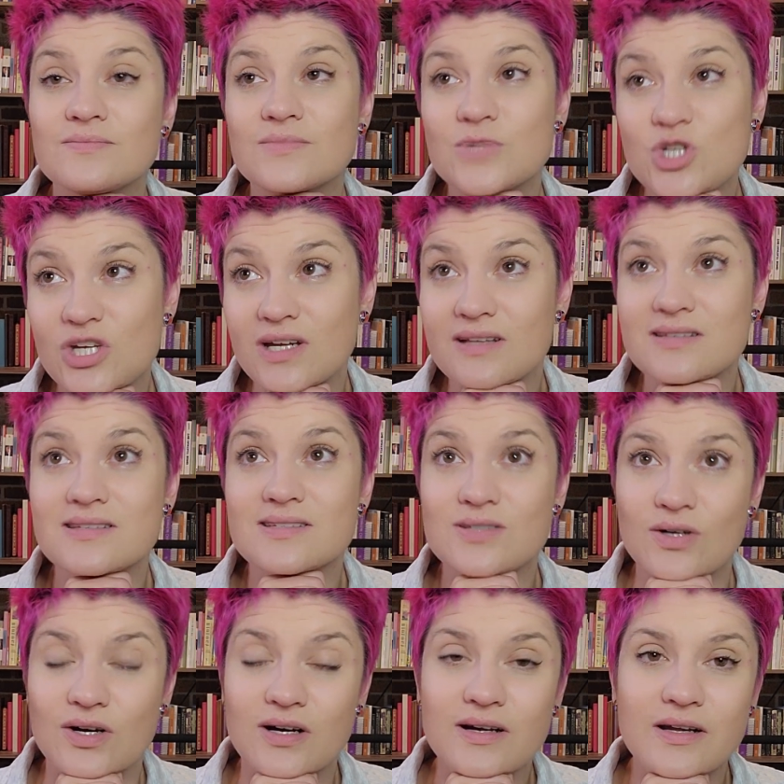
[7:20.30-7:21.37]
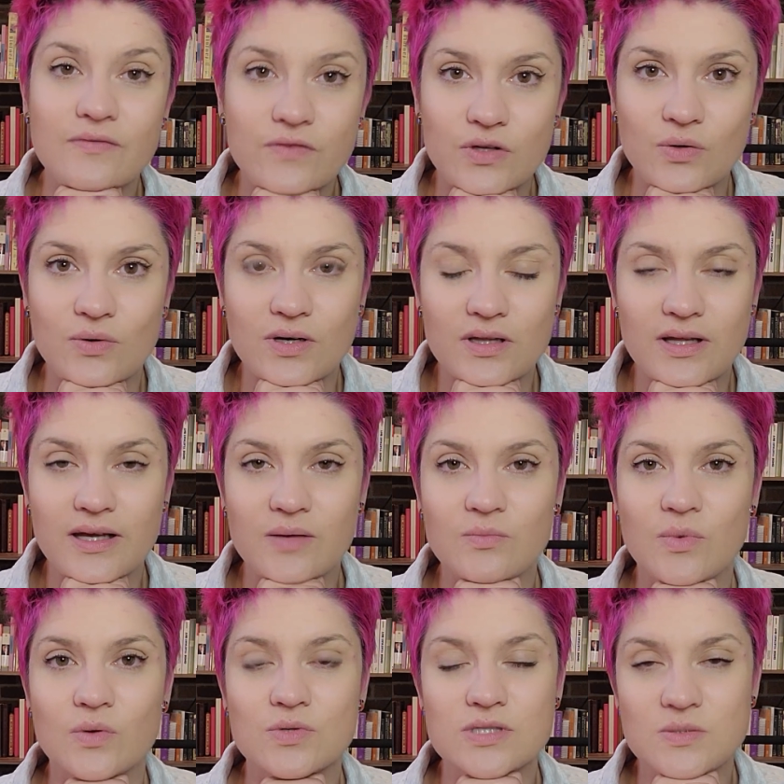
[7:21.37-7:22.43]
Chances are, if you are like
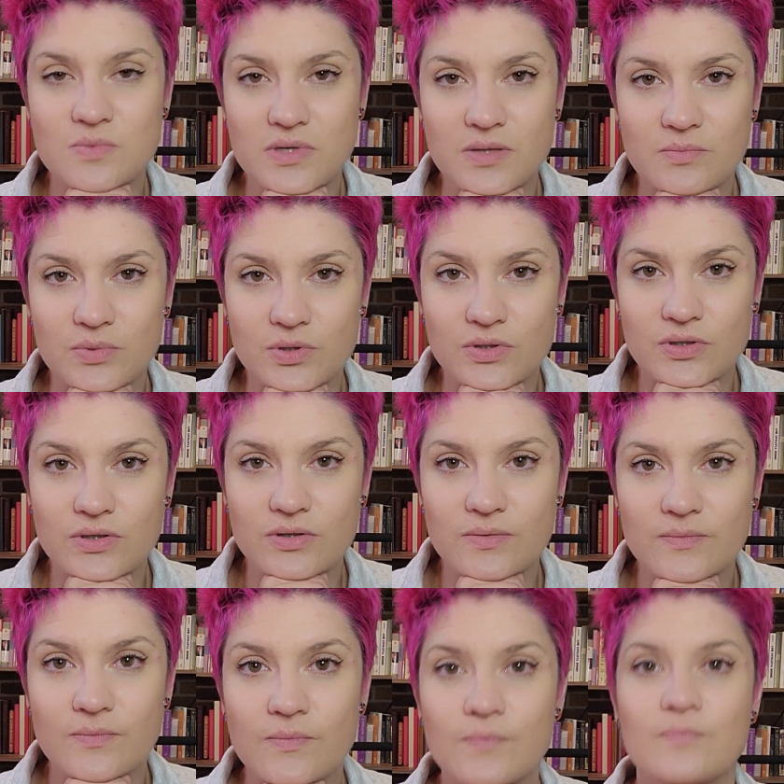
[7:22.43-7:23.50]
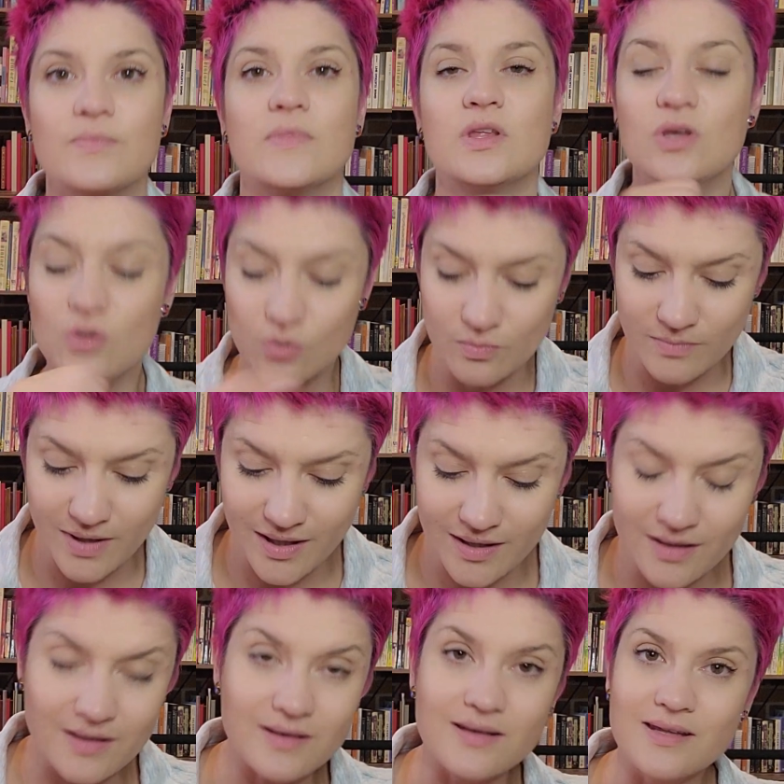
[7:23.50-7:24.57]
most people, you
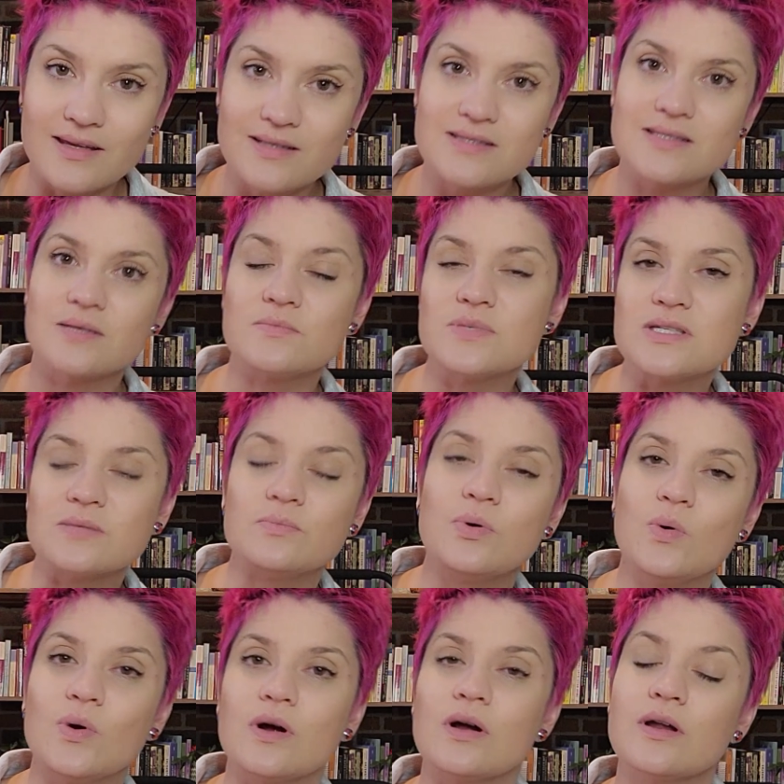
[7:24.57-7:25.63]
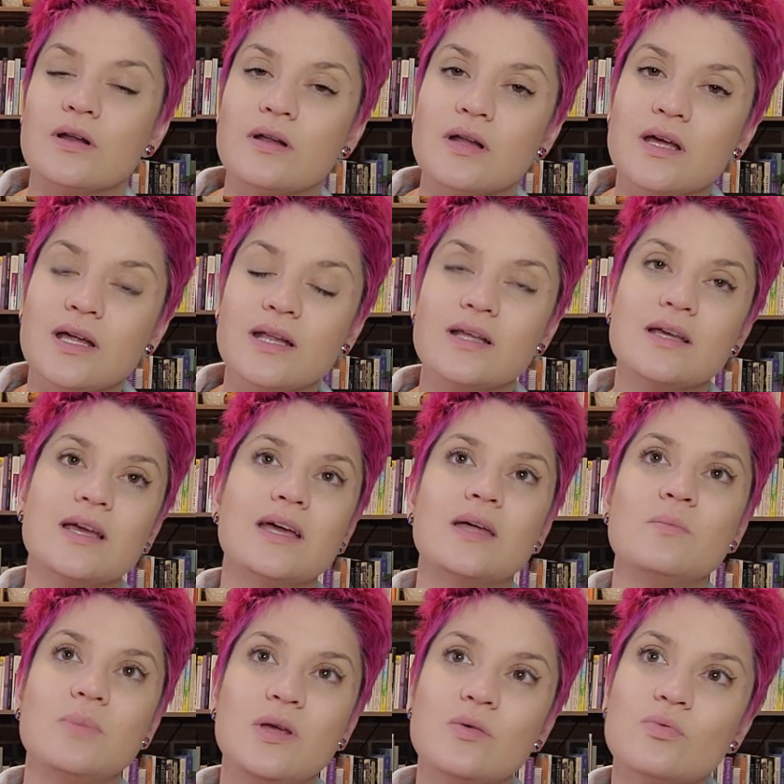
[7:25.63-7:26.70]
may need some support. It, it
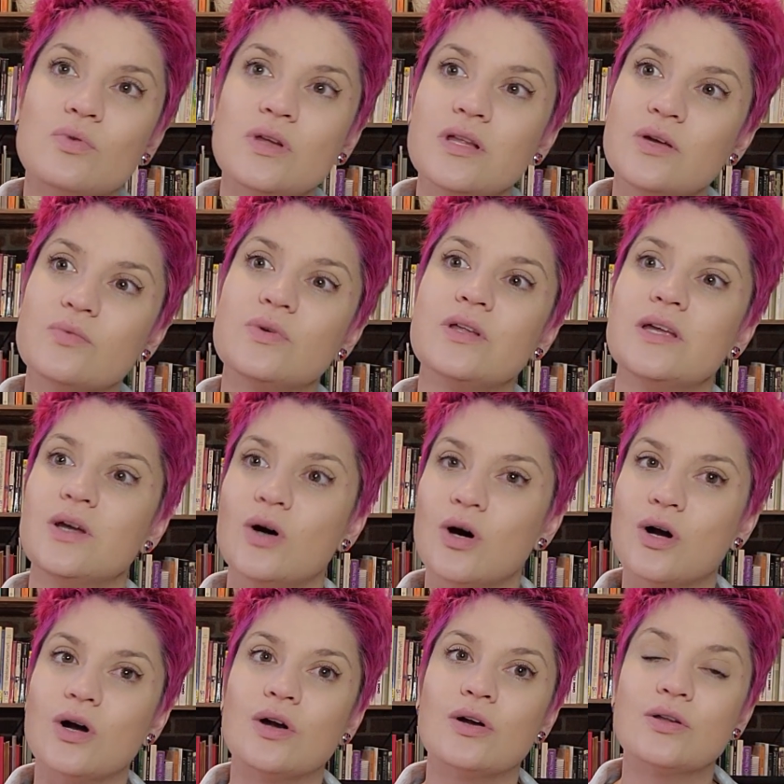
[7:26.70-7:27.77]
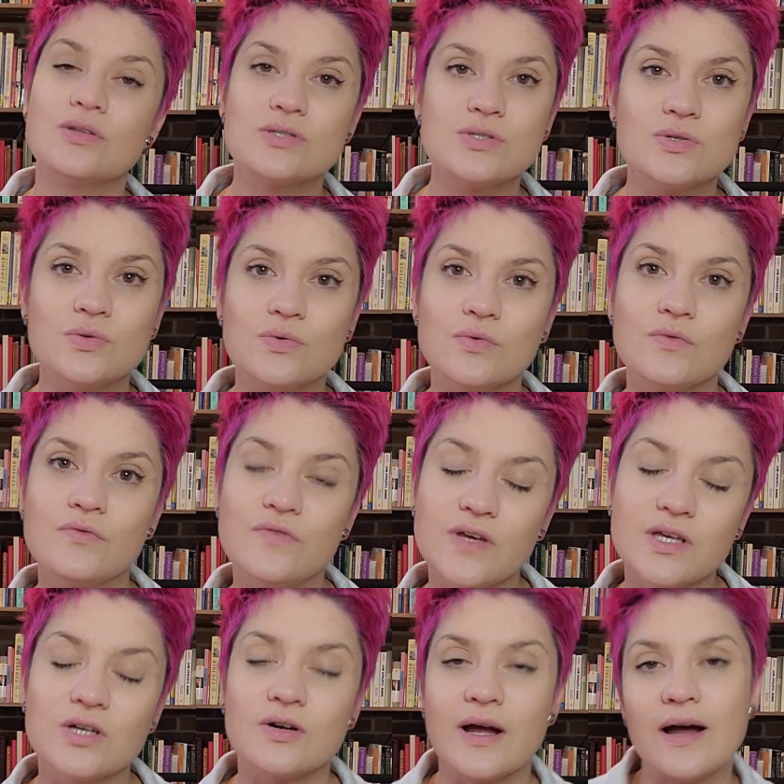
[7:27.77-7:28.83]
can be really, really hard to
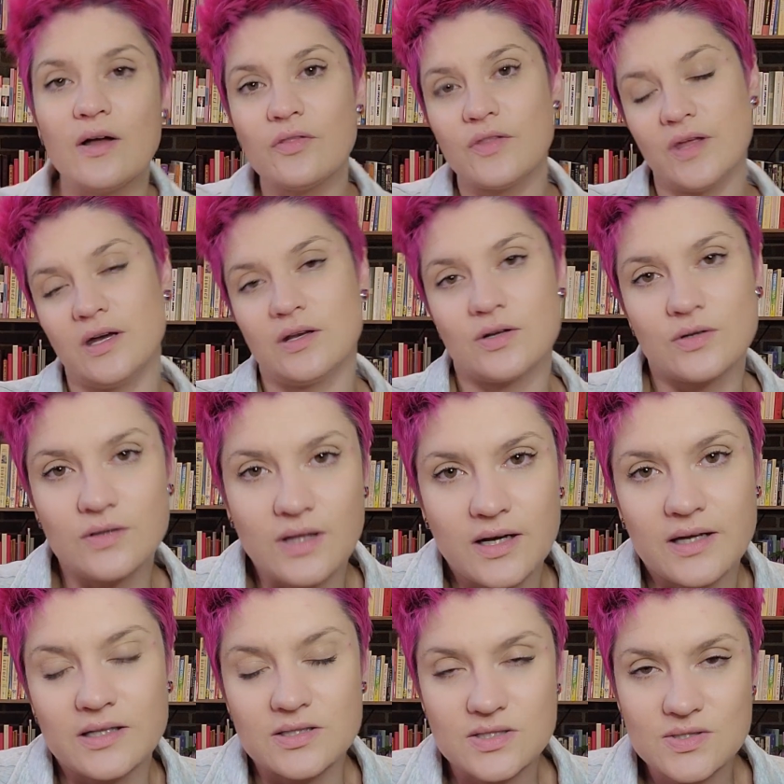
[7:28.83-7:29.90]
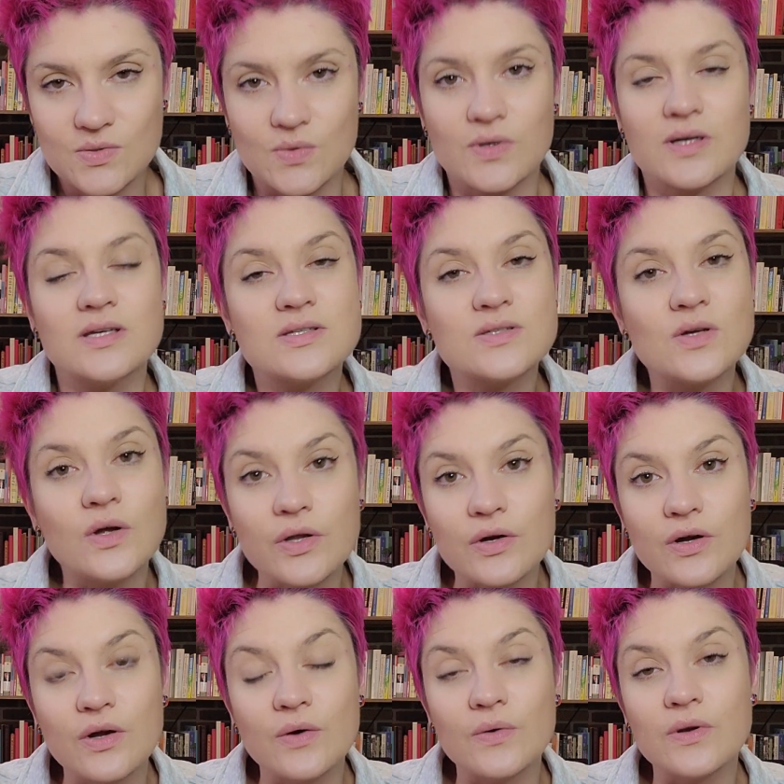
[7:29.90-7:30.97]
figure out the underlying stories on
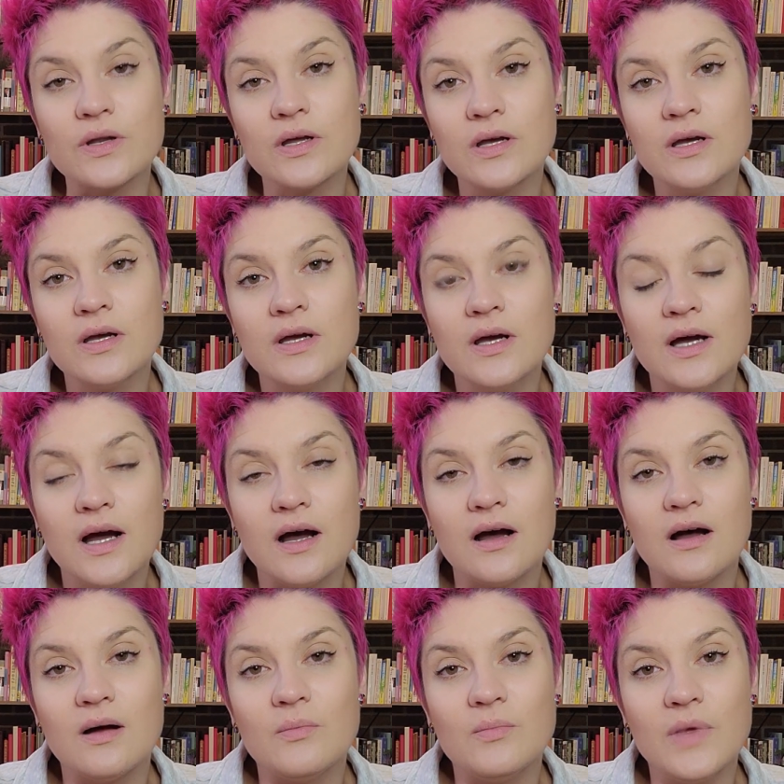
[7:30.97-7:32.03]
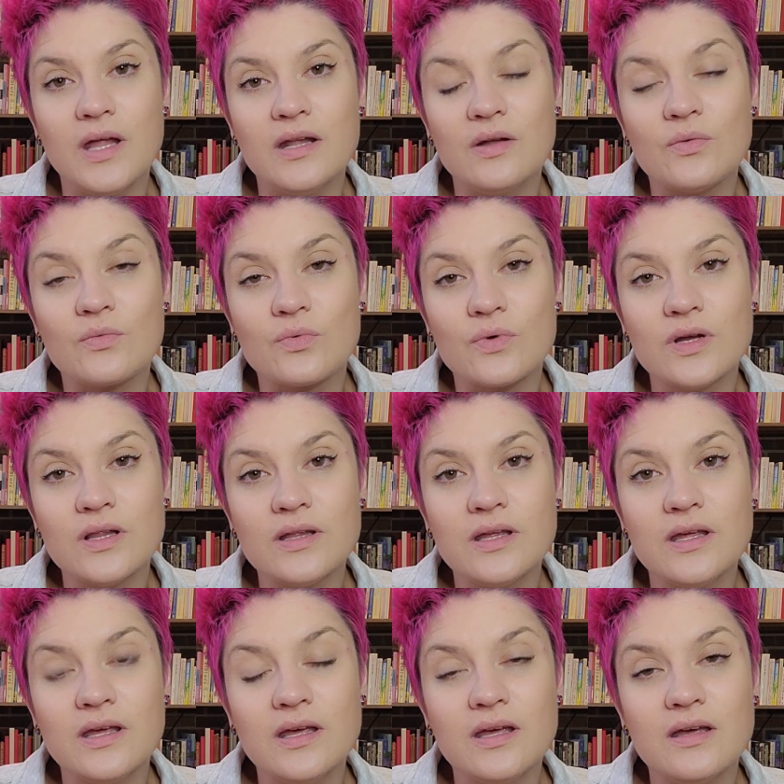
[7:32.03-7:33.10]
your own. Um, and it
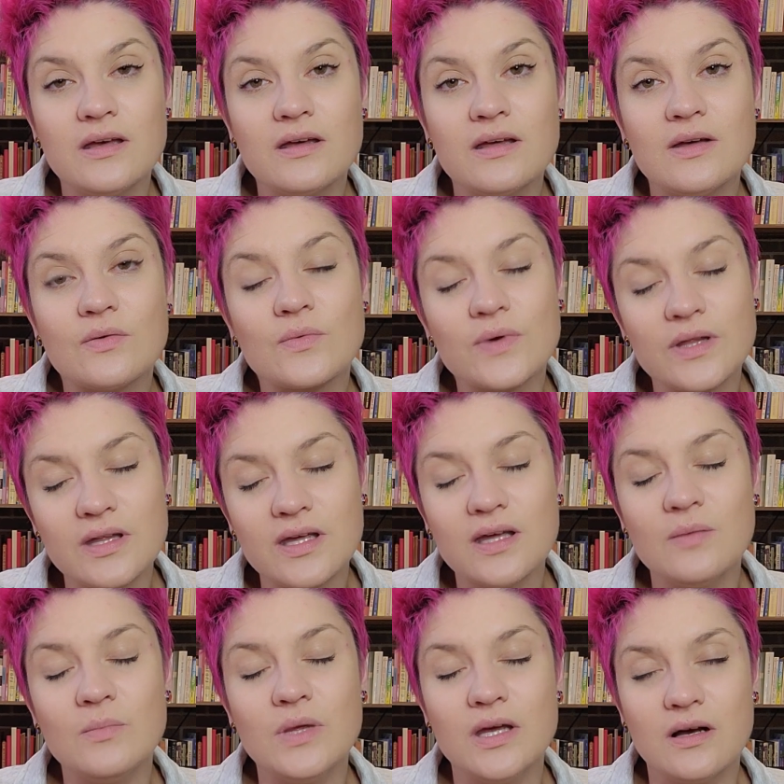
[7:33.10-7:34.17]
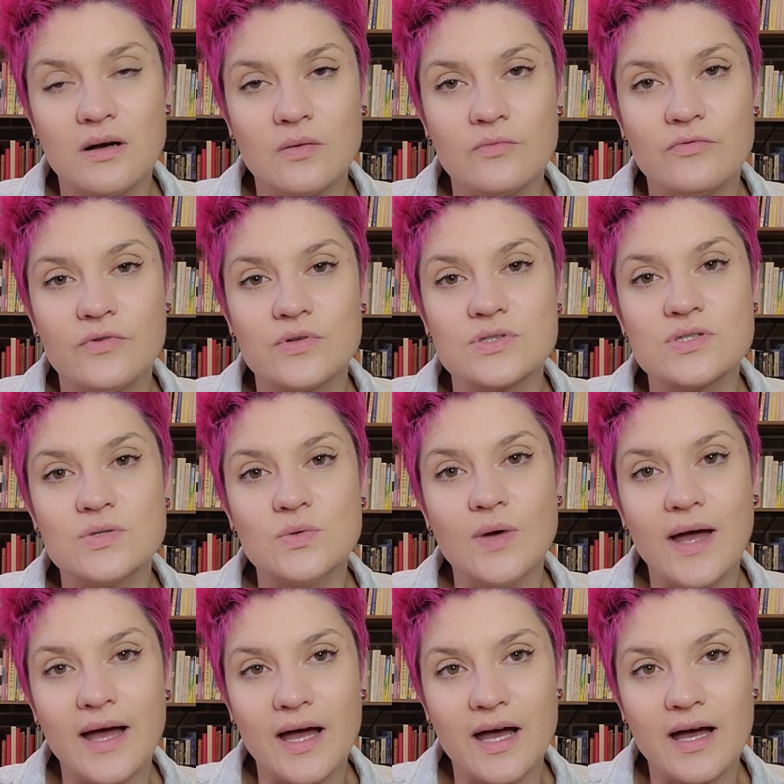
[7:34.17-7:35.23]
really, it really can be helpful to
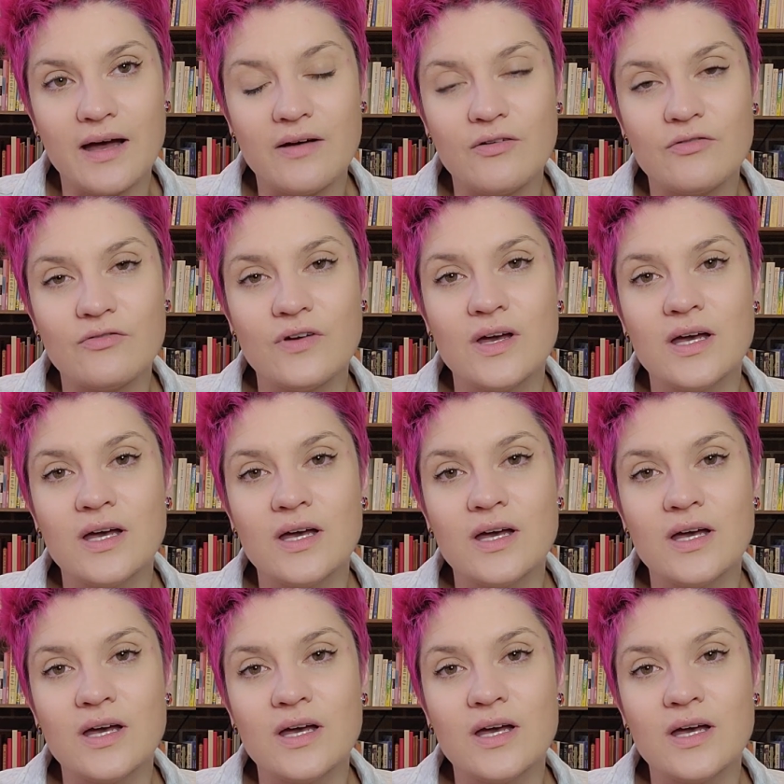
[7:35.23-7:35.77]
have